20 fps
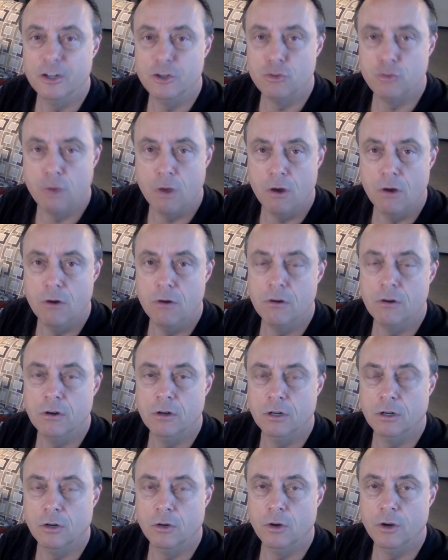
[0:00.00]
a drone
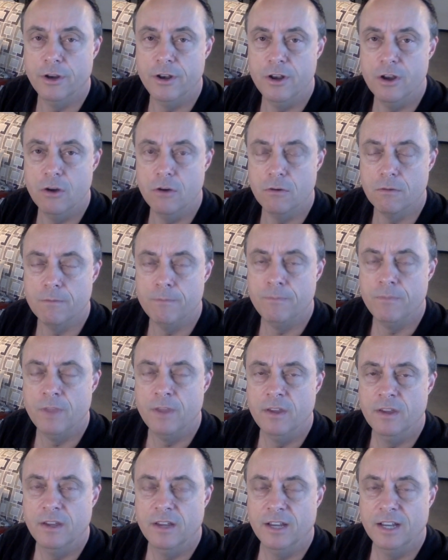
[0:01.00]
or a note
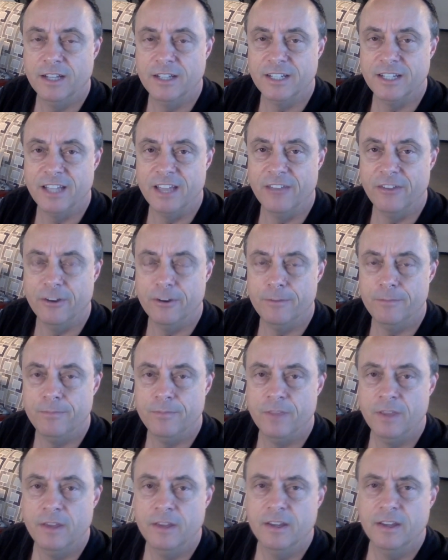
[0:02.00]
together,
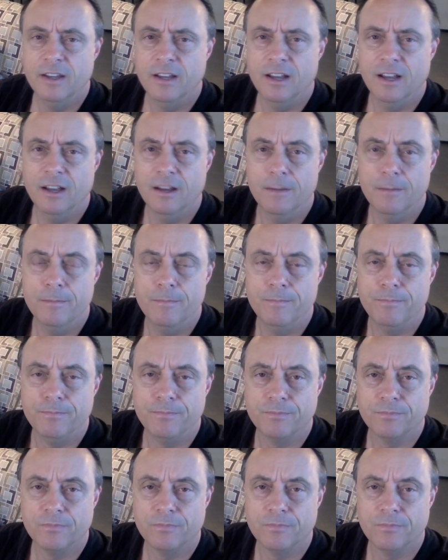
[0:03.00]
are